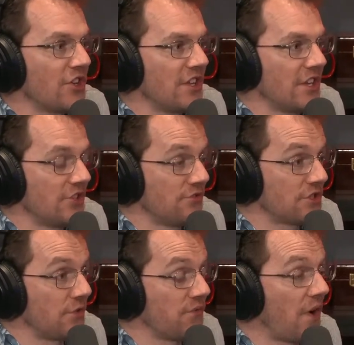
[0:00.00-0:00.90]
here is
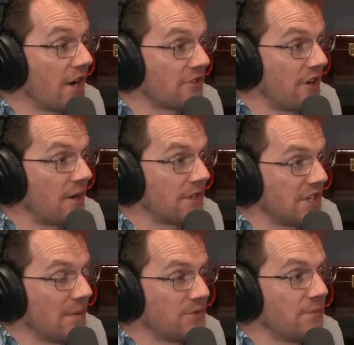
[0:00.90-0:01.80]
a firearm that
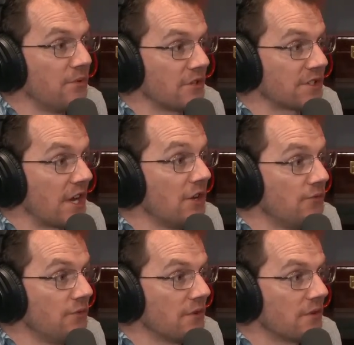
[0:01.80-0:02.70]
keeps your border safe.